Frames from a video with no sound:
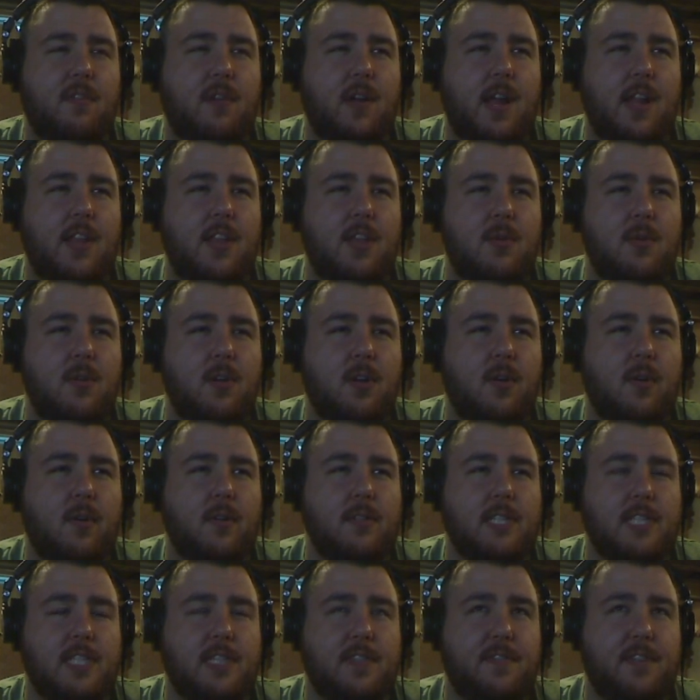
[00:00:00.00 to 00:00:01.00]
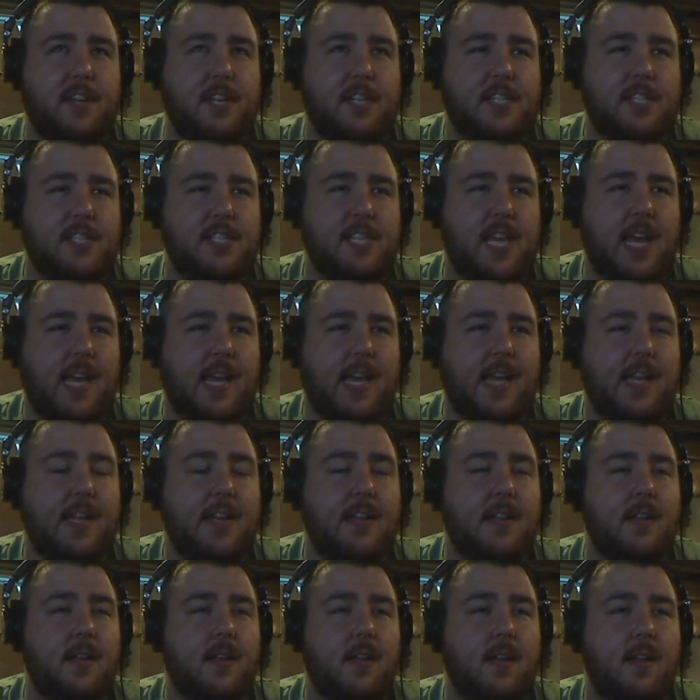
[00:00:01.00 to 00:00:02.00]
Unicorns has to finish
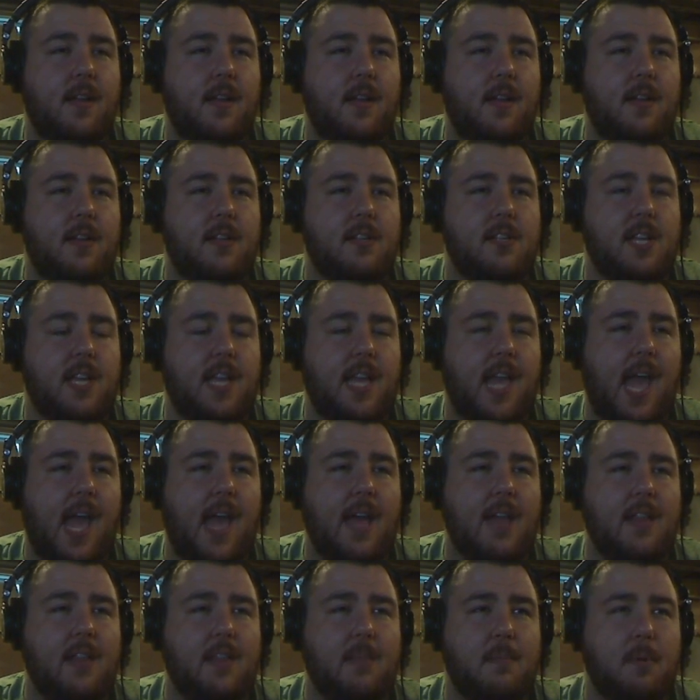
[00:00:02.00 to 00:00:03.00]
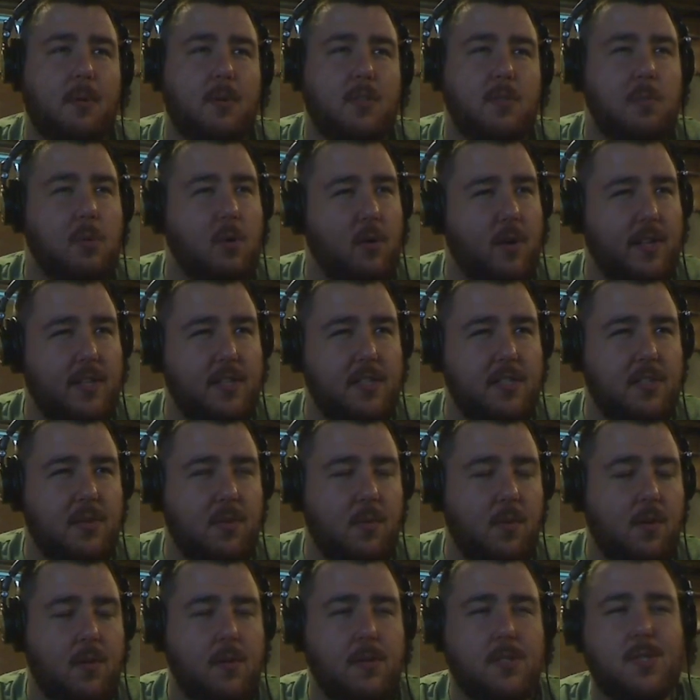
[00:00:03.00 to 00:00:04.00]
second to get the most points to
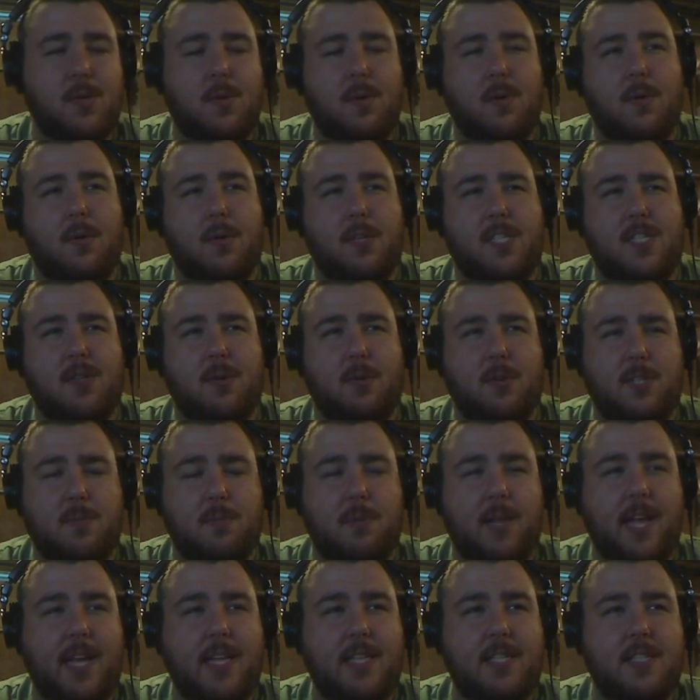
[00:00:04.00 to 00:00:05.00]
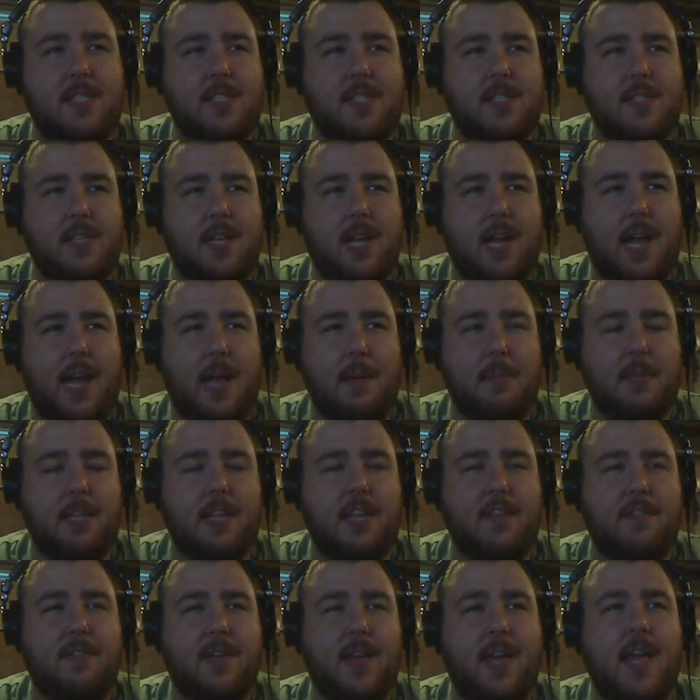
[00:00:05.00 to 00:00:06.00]
Worlds or Splice. I
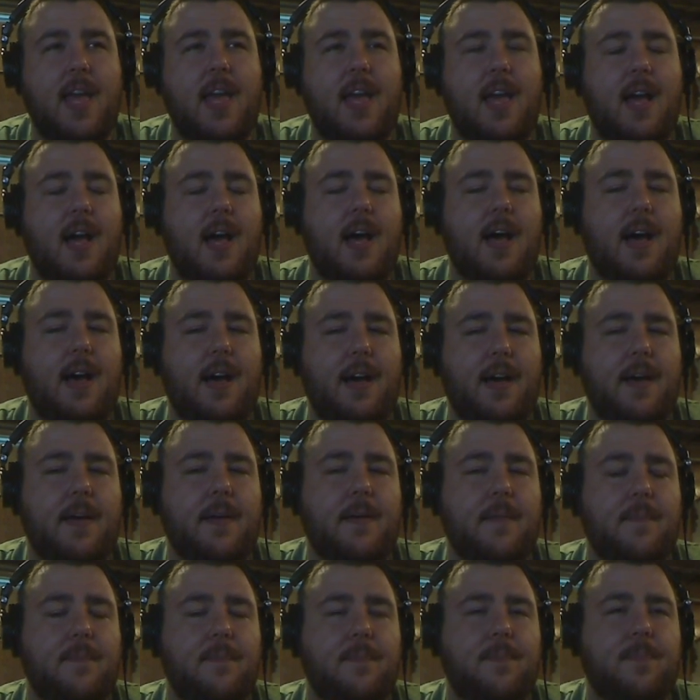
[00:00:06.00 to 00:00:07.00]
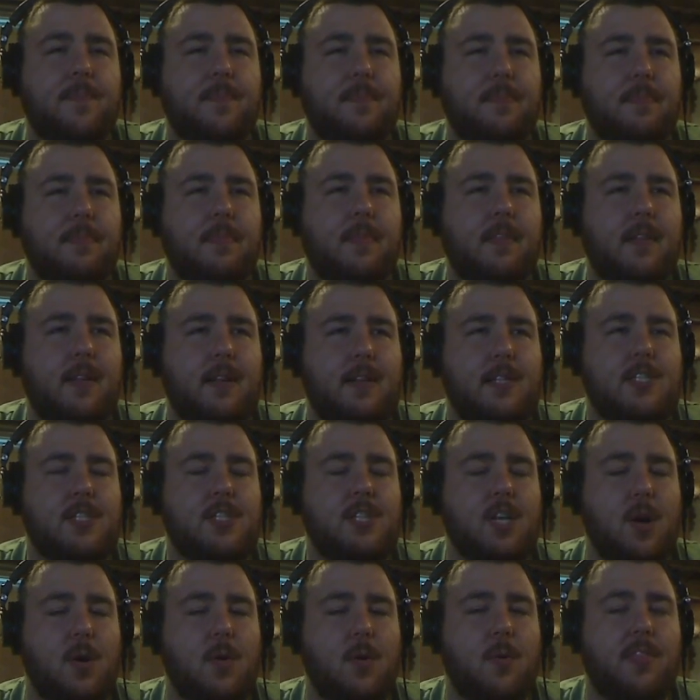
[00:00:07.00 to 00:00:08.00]
believe.
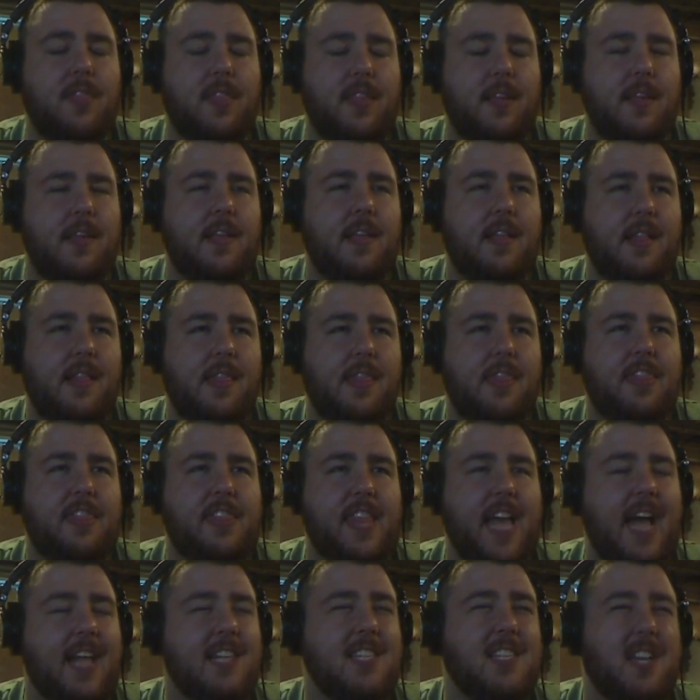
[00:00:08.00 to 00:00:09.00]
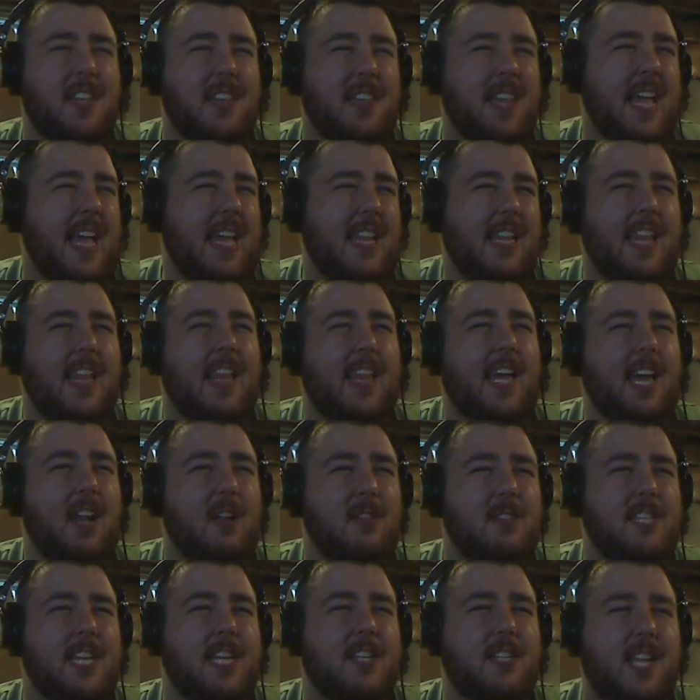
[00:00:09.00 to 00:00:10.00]
So that's unlikely. Like I
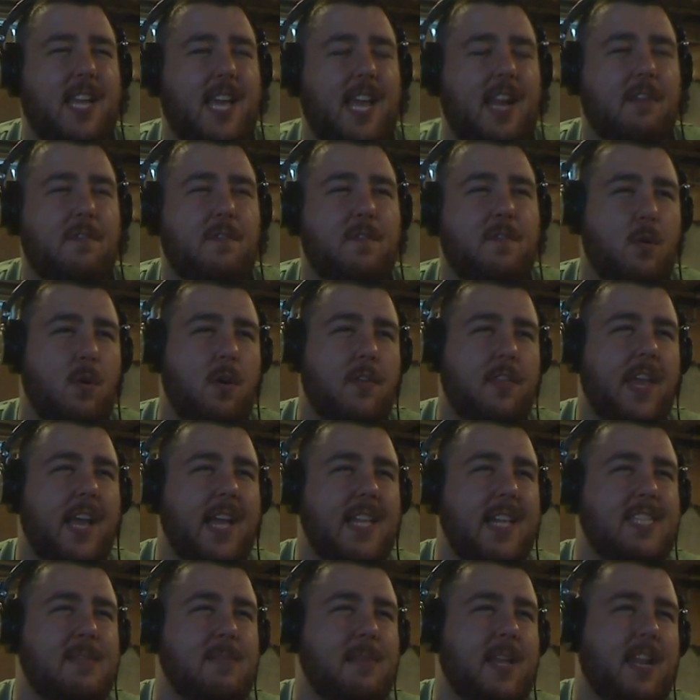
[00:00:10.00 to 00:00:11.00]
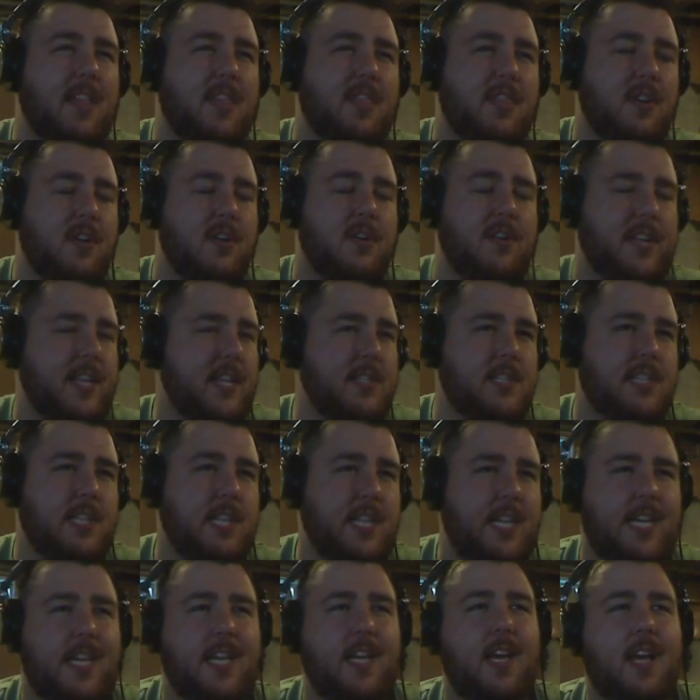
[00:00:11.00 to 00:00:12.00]
don't see HK getting fourth. I can see them getting third
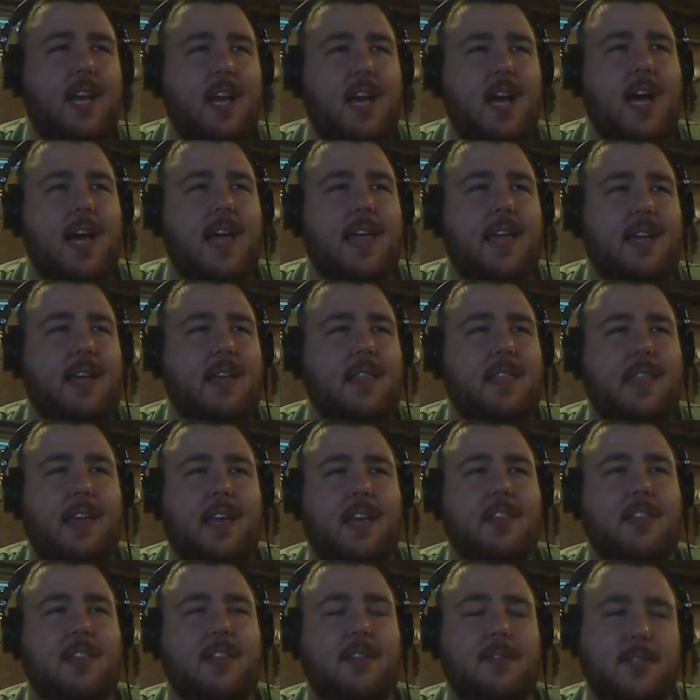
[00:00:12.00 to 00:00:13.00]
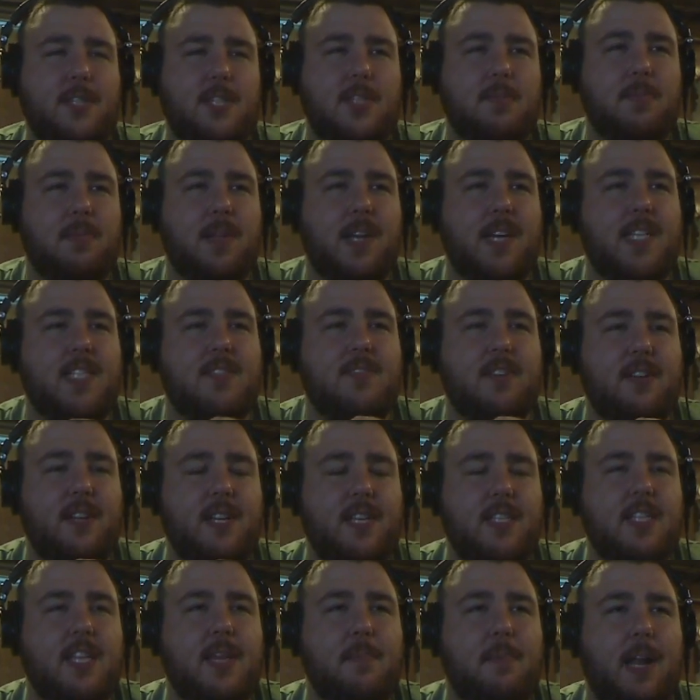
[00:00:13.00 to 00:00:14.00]
easily. They could lose a Splice very
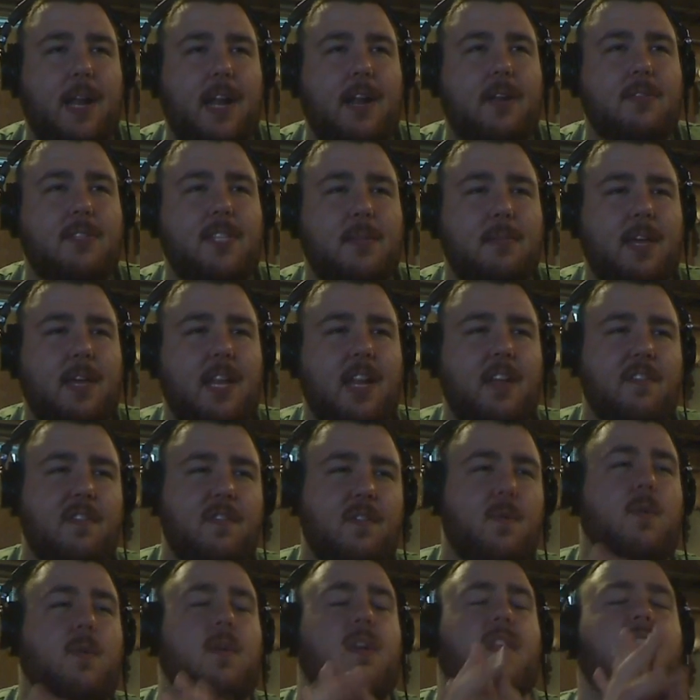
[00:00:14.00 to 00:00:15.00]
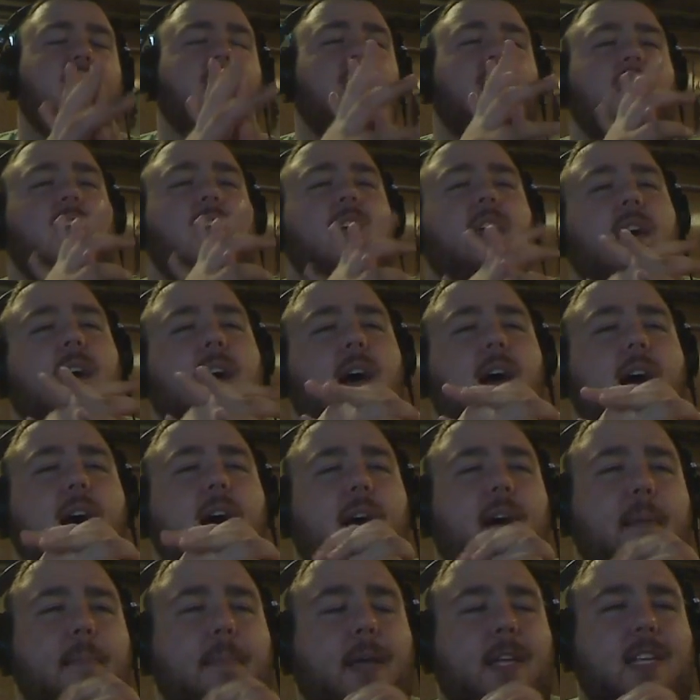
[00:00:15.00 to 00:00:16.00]
easily, but I don't see them getting fourth.
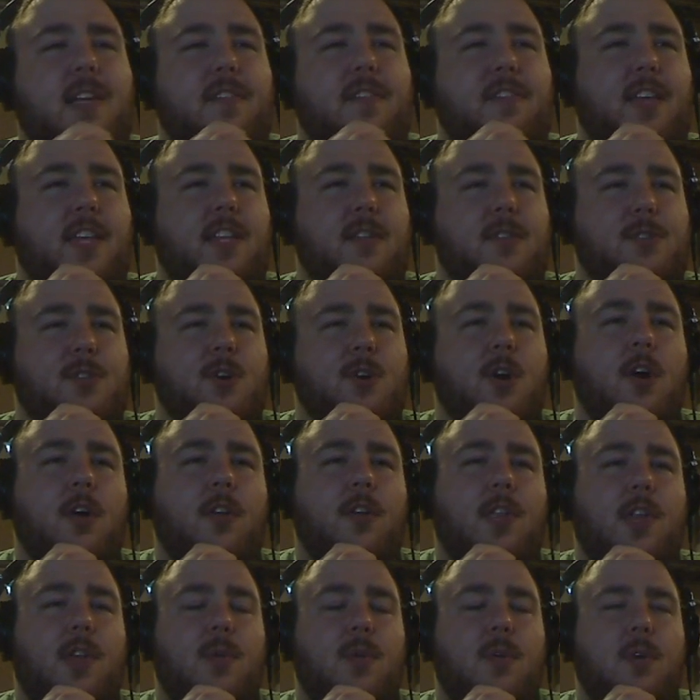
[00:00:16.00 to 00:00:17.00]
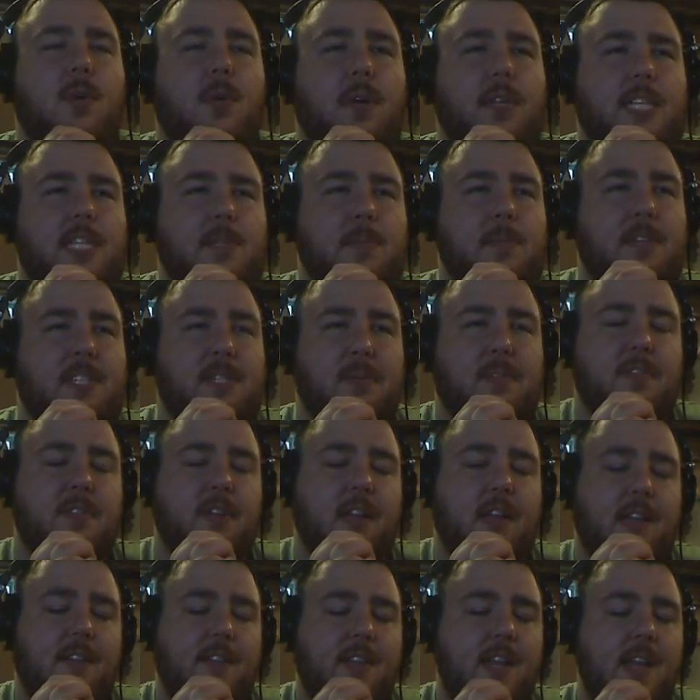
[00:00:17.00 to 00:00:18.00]
I feel like they're stronger than Unicorns, especially with
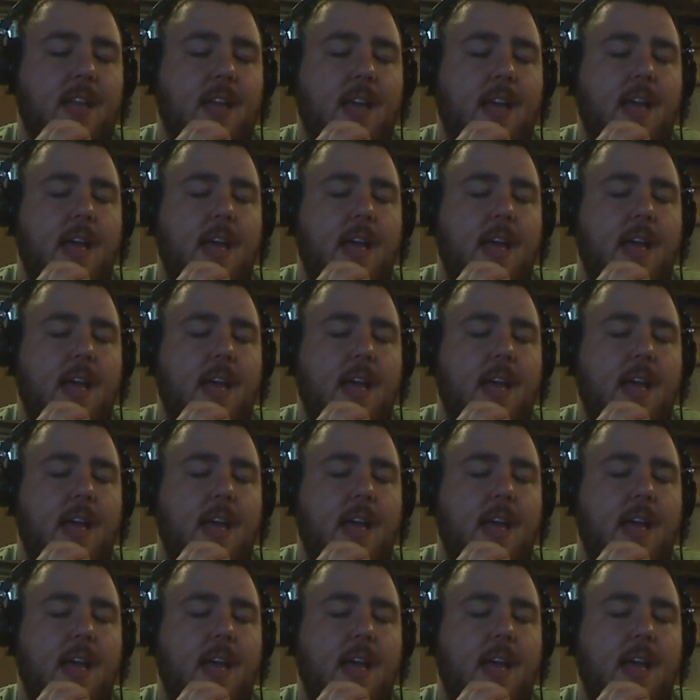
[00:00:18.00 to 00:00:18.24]
Forgiven.